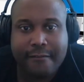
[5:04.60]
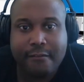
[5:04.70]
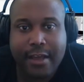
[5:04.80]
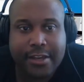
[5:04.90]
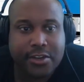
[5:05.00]

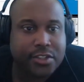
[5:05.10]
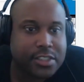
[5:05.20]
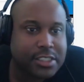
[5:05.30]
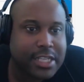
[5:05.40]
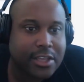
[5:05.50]

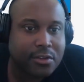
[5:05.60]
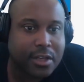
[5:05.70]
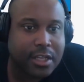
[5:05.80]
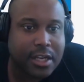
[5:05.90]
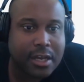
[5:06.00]
vendors, is that you
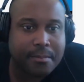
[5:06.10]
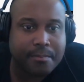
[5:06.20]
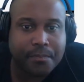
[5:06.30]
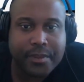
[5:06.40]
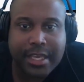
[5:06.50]

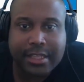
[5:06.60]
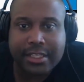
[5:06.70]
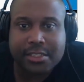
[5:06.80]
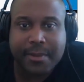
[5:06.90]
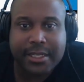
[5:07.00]
can get
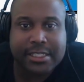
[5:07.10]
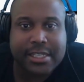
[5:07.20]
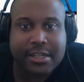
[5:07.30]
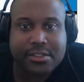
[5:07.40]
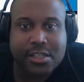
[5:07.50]
these big
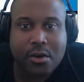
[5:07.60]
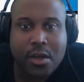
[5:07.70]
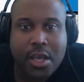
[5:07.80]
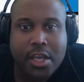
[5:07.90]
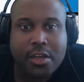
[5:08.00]
discounts. So
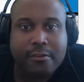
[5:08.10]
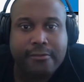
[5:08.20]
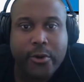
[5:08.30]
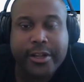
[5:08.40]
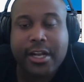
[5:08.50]

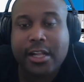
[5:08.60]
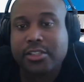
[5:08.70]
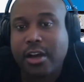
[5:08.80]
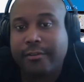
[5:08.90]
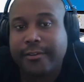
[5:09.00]

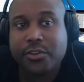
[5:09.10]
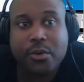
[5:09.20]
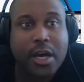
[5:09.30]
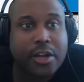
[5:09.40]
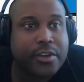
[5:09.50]
$40 off of
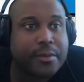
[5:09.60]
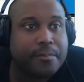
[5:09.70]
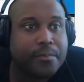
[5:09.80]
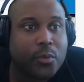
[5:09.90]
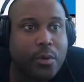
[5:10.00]
$200,
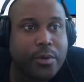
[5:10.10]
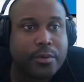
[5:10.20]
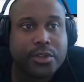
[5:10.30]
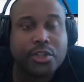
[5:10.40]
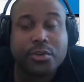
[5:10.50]
what we
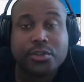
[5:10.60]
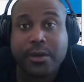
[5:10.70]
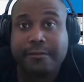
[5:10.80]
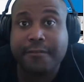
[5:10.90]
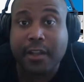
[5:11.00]
would do is
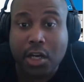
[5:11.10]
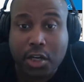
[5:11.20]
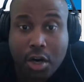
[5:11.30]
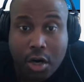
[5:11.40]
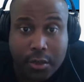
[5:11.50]
we'd fill our
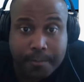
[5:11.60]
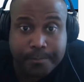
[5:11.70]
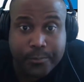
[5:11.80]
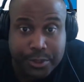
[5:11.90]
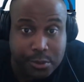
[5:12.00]
cart
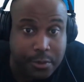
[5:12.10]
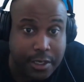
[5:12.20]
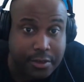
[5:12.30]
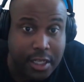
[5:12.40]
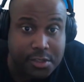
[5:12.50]
with
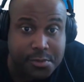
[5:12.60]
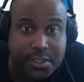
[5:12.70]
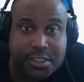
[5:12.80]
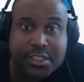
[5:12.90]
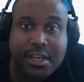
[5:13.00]
$200
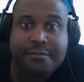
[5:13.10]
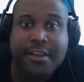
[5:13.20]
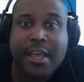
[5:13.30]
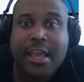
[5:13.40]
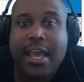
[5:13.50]
worth of stuff,
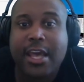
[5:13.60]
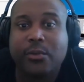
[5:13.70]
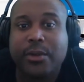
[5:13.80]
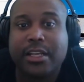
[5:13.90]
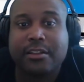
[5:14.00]

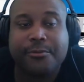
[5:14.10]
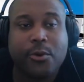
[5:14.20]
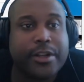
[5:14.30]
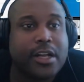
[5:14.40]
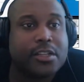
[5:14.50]
and we'd get the
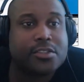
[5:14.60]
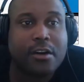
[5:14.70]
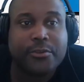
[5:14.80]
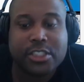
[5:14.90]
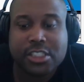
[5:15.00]
$40
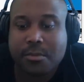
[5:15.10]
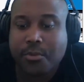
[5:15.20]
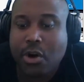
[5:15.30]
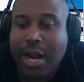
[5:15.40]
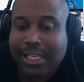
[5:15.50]
off, which is
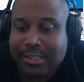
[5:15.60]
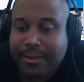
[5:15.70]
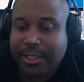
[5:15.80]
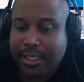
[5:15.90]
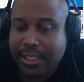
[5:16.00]

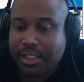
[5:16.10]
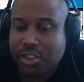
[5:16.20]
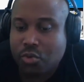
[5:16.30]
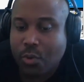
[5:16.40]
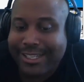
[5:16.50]
approximately
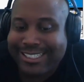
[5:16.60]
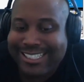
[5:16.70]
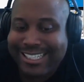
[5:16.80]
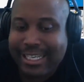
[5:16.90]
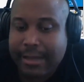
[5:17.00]

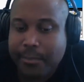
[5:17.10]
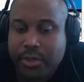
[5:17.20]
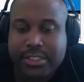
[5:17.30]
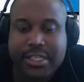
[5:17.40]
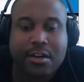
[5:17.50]

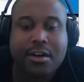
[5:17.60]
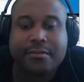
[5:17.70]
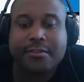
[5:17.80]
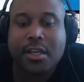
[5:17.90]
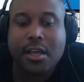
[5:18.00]
20%
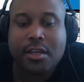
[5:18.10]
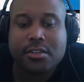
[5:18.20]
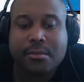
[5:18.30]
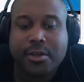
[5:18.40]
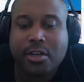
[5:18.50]
off.
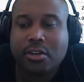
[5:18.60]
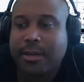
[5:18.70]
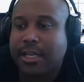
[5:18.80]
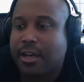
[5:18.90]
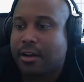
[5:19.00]
So I'm going to go to
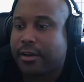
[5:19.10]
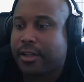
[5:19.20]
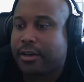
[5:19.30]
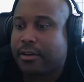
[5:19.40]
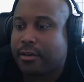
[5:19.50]
my
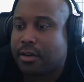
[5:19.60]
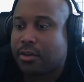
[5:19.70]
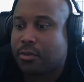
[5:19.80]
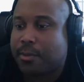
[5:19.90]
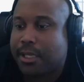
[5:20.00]
calculator. I'm going
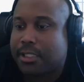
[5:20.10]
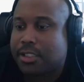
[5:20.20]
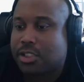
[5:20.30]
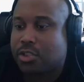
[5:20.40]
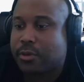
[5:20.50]
to do
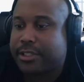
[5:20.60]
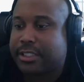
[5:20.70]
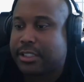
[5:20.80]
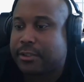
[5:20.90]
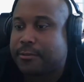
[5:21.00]
plus
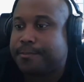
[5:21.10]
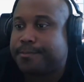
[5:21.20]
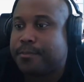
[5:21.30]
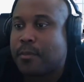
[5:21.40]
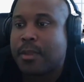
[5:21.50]
20.
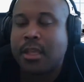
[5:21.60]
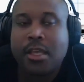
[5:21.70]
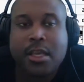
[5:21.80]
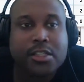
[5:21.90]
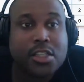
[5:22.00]

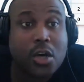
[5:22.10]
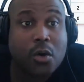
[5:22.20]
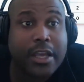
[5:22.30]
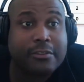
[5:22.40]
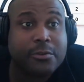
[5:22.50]

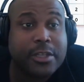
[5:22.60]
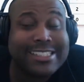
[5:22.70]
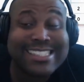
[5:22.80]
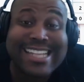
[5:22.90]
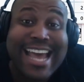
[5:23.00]
So if we
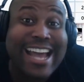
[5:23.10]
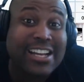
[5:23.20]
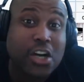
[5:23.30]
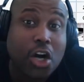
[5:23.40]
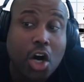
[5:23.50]

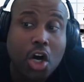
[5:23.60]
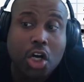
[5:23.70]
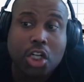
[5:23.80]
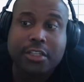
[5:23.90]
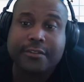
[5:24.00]
stack
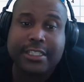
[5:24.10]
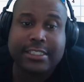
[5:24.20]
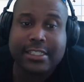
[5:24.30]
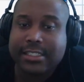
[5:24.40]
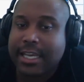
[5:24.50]
all of
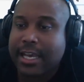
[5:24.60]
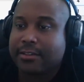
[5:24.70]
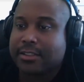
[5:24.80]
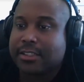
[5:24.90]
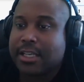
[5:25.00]
these
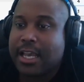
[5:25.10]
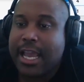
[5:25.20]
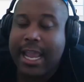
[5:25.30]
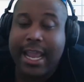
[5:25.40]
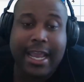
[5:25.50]
discounts,
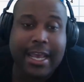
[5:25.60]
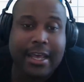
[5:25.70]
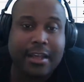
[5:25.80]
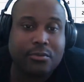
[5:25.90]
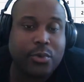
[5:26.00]

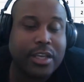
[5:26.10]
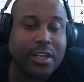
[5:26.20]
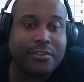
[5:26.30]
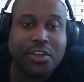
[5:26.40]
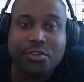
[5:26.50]
and we
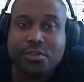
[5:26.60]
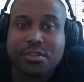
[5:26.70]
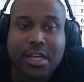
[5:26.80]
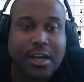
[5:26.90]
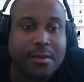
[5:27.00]
can even
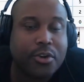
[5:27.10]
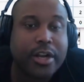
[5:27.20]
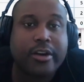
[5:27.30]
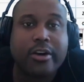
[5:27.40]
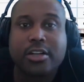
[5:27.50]
use
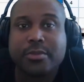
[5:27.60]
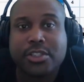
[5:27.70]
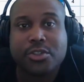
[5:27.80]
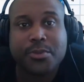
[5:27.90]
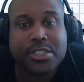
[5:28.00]
credit cards
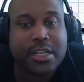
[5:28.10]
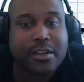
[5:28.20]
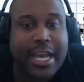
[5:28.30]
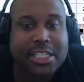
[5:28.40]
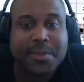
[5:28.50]
with 2%
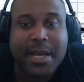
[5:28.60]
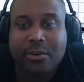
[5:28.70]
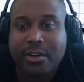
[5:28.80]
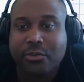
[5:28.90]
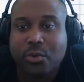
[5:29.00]
cash
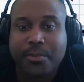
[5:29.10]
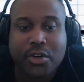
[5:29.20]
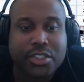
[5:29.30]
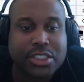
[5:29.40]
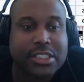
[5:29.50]
back whenever we're
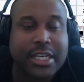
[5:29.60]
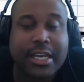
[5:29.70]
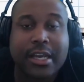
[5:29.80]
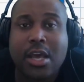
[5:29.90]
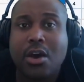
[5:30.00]

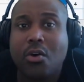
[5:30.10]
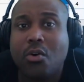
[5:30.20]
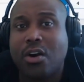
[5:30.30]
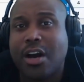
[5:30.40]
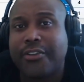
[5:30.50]
purchasing,
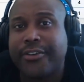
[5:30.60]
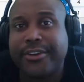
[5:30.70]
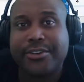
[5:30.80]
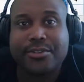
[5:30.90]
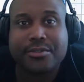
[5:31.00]
or other
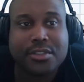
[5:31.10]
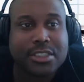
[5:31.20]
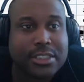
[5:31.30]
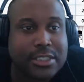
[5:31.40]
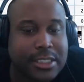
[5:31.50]
little
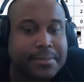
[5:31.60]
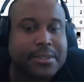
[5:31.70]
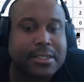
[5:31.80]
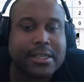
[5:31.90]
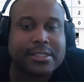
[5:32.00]

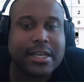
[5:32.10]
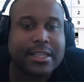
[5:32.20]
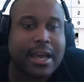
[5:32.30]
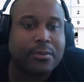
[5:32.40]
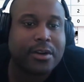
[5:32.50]
tips and things like
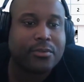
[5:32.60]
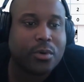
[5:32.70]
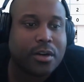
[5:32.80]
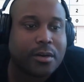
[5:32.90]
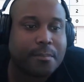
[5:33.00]
that whenever
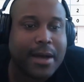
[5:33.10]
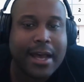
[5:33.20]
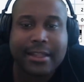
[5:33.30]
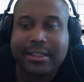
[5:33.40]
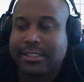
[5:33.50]
we're
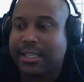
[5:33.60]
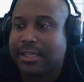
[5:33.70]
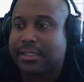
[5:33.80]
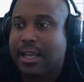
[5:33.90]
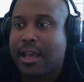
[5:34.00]
buying these
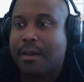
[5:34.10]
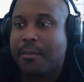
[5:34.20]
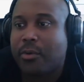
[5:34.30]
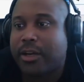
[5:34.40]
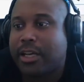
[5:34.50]
things,
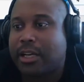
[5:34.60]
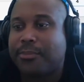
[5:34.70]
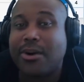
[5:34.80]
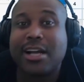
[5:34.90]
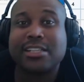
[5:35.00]
but we're going to get
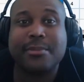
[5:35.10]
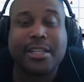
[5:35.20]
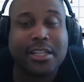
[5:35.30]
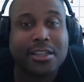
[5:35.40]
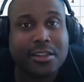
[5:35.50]

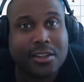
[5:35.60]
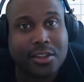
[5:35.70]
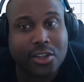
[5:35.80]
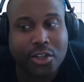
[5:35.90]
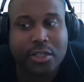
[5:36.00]
approximately
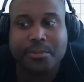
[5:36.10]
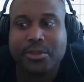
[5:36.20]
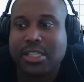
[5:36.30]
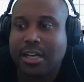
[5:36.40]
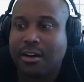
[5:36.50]

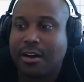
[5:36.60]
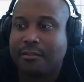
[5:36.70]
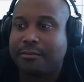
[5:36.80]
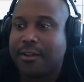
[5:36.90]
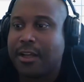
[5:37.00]
30%
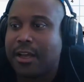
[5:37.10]
off.